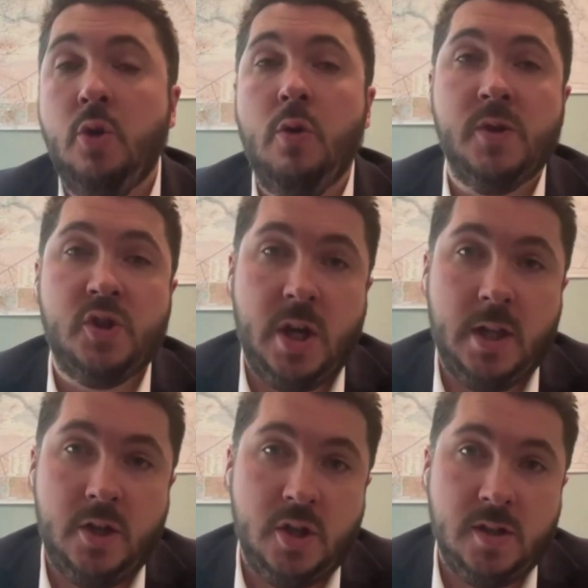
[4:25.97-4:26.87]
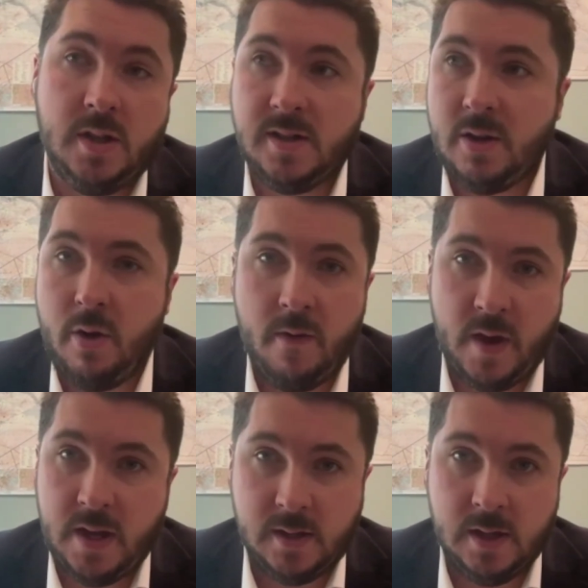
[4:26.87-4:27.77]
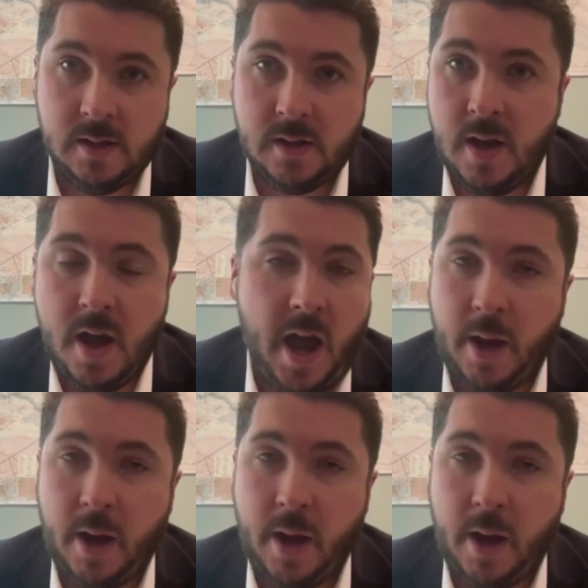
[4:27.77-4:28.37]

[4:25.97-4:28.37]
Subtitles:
enormous challenges that Syria faces